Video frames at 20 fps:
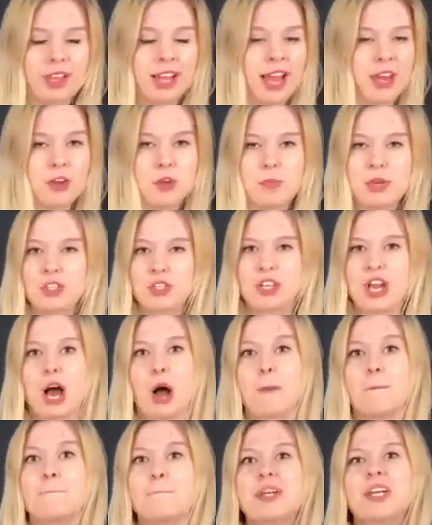Can you imagine
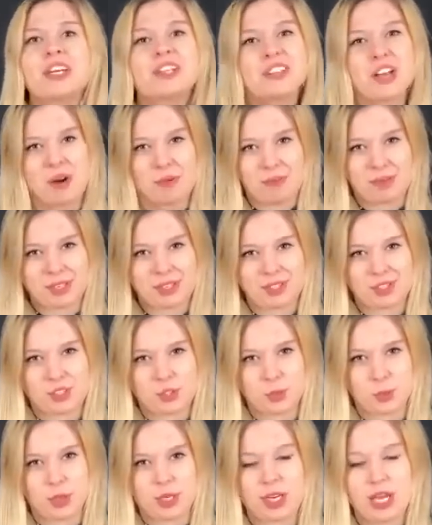how big number is
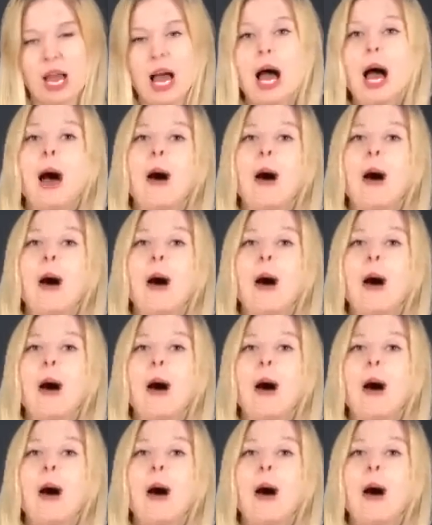this one?